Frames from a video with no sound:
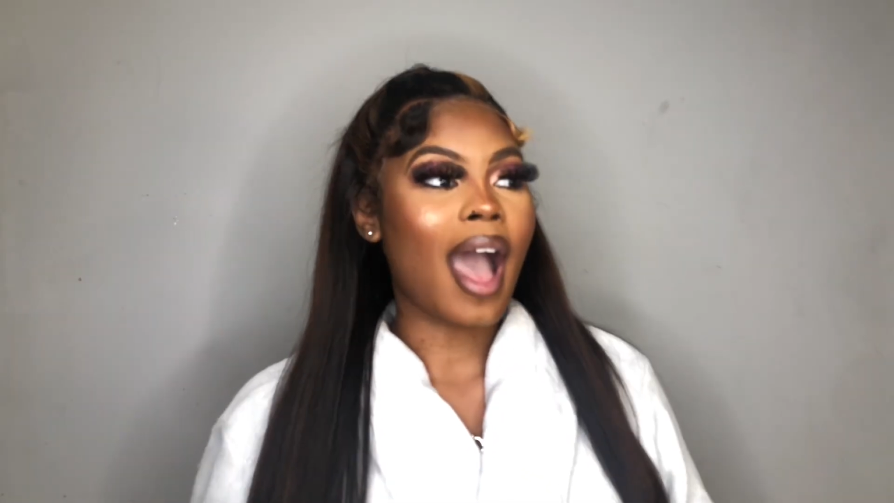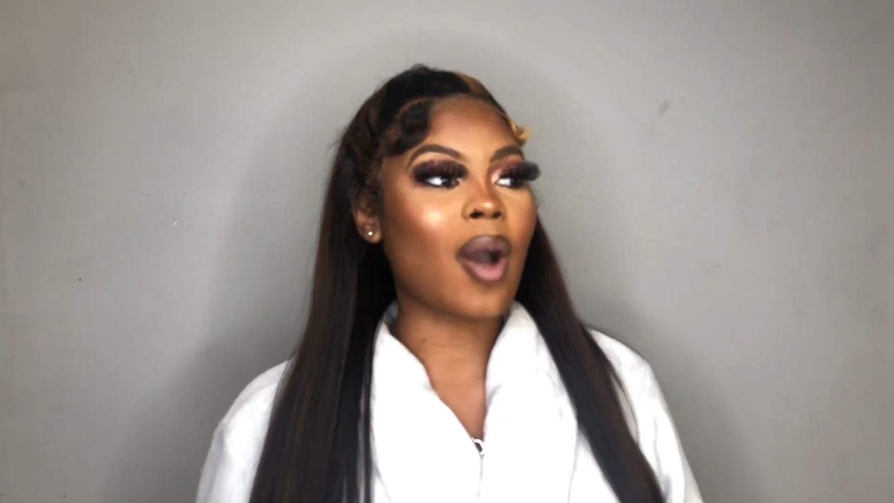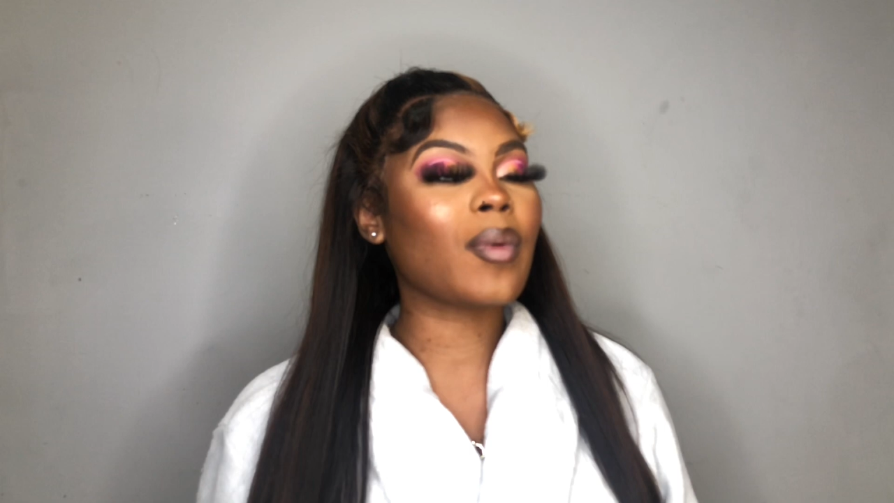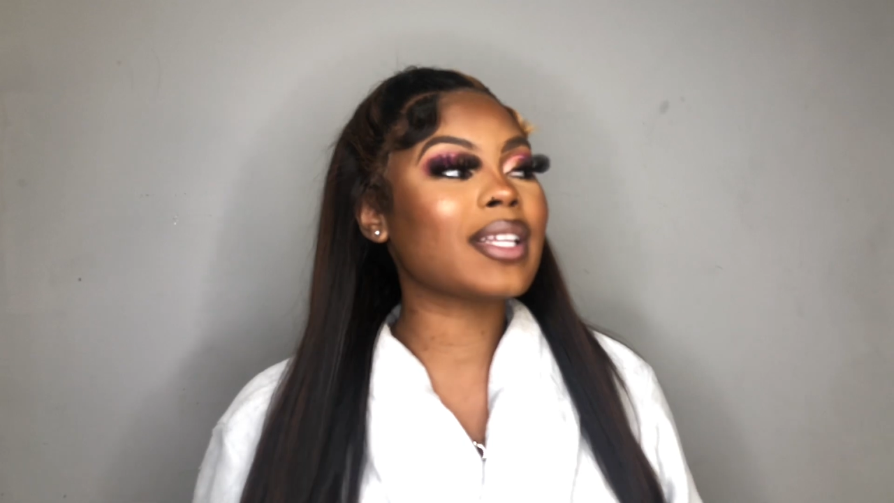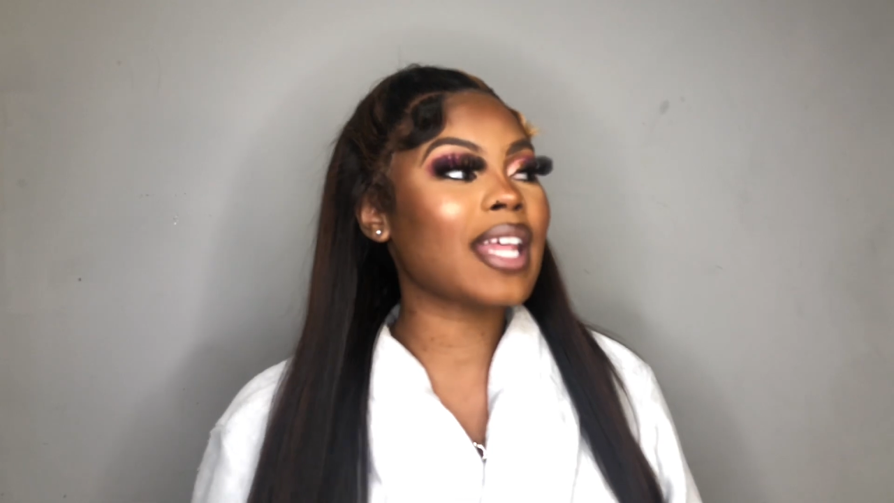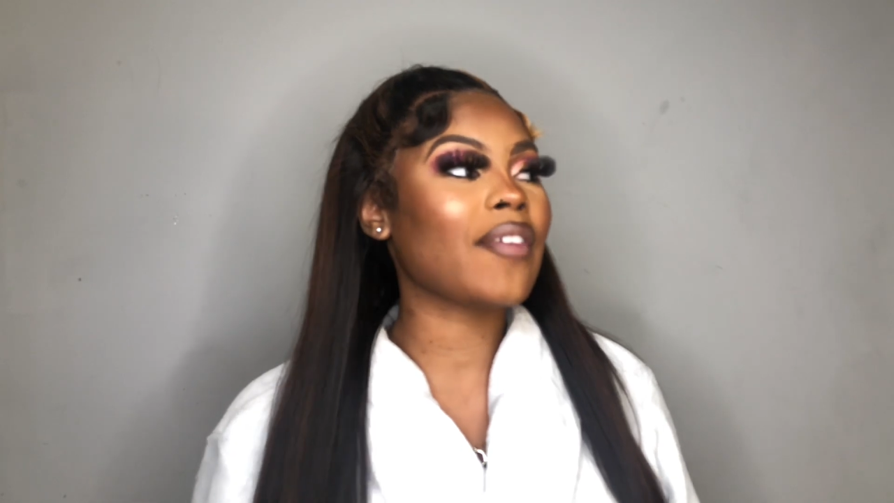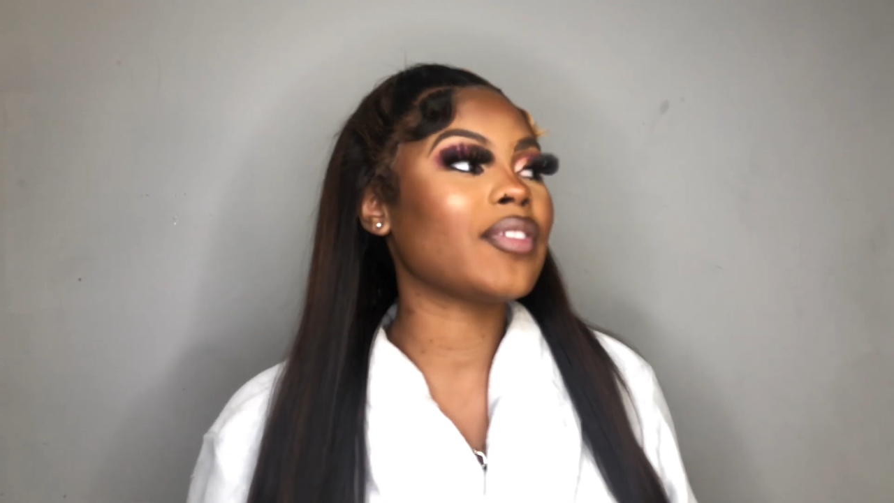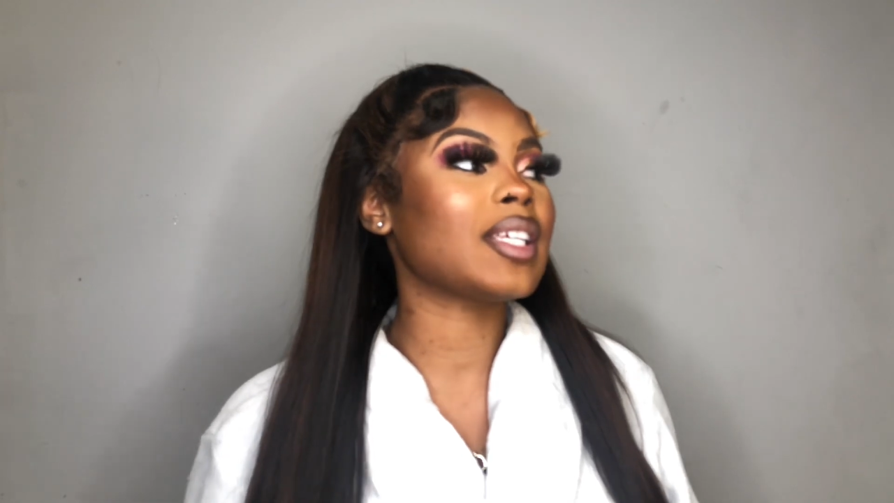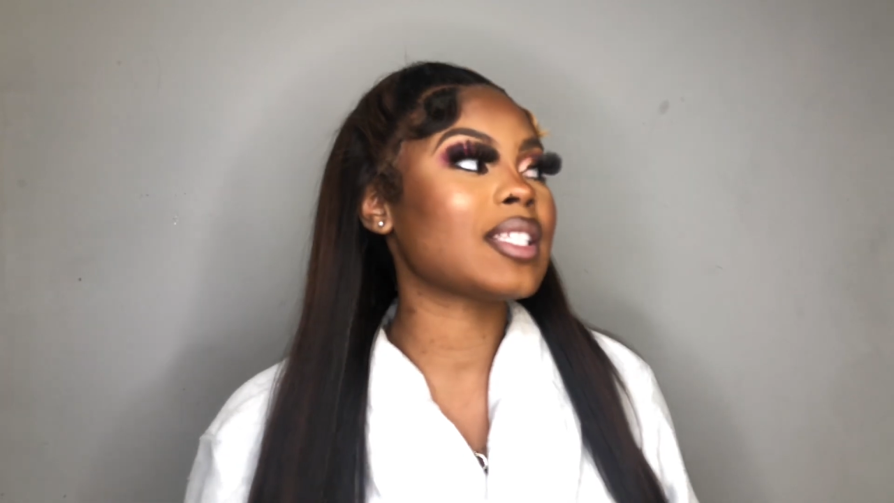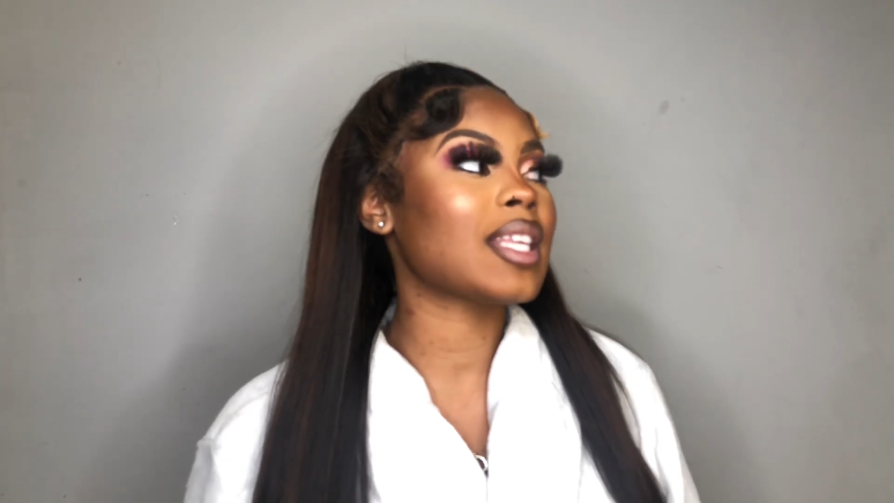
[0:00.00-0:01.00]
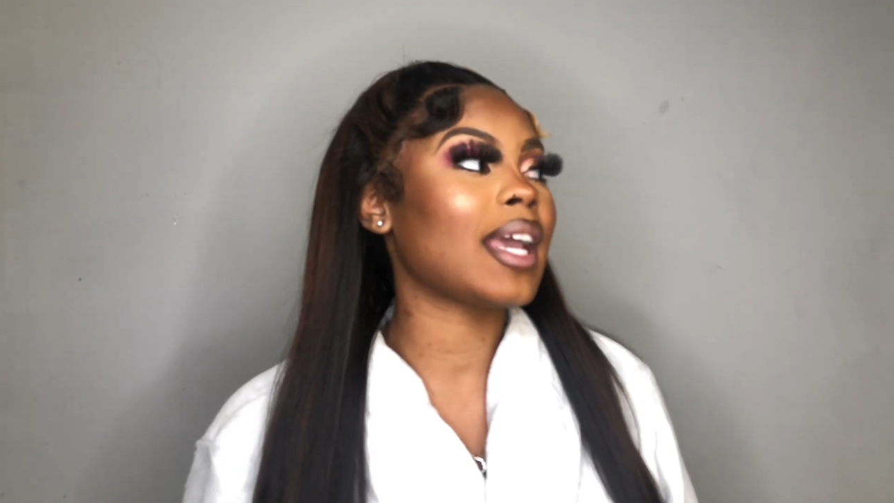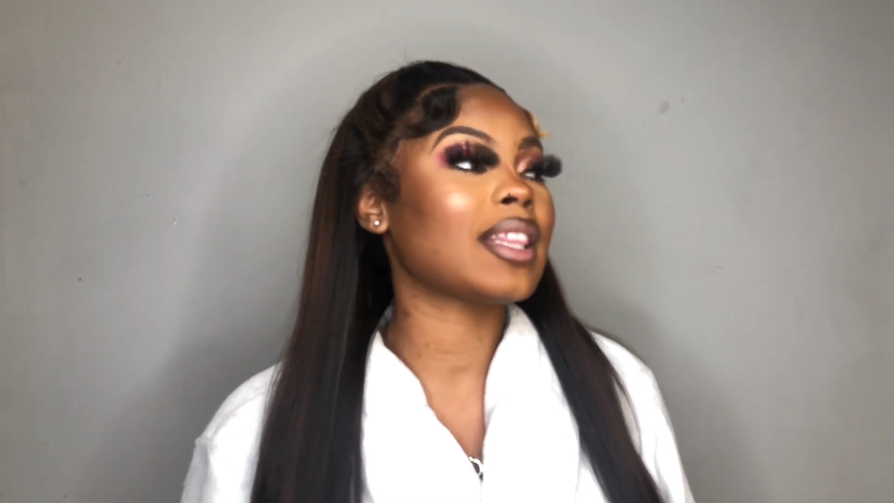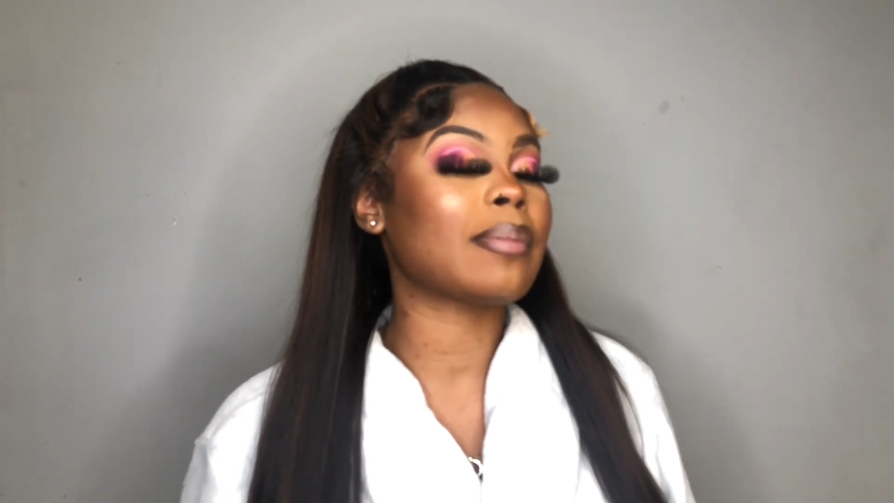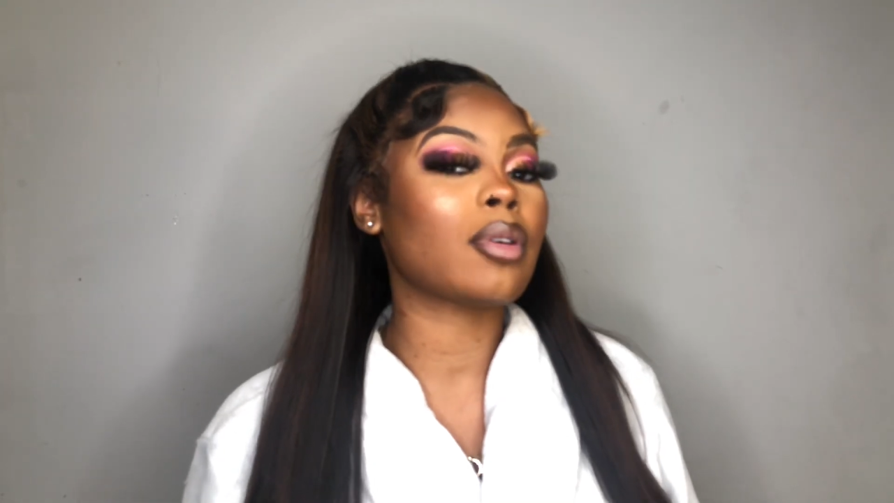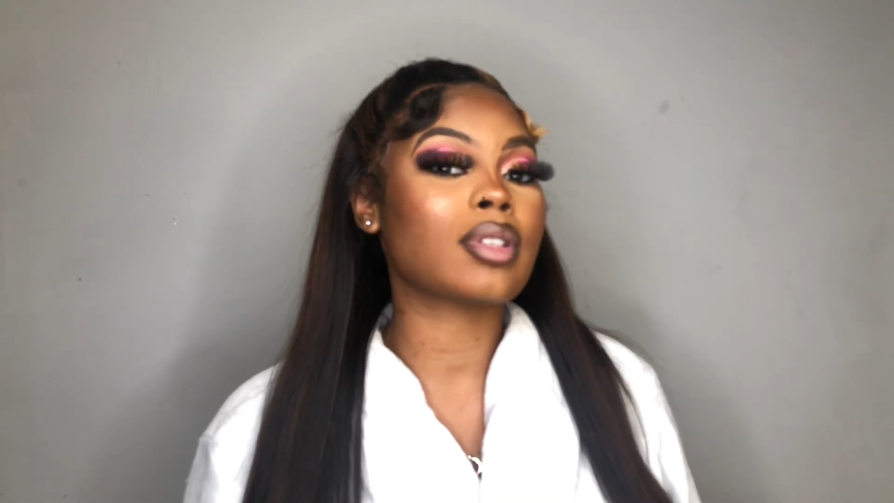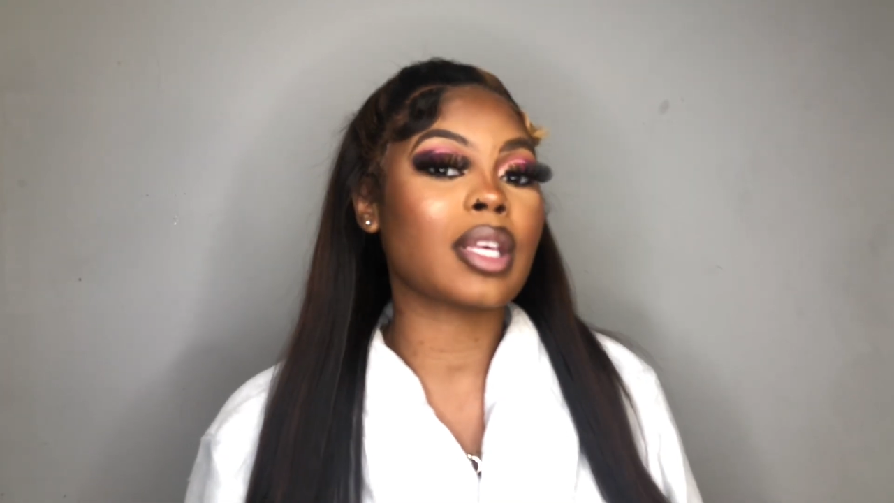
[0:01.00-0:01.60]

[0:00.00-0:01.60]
I would definitely say the most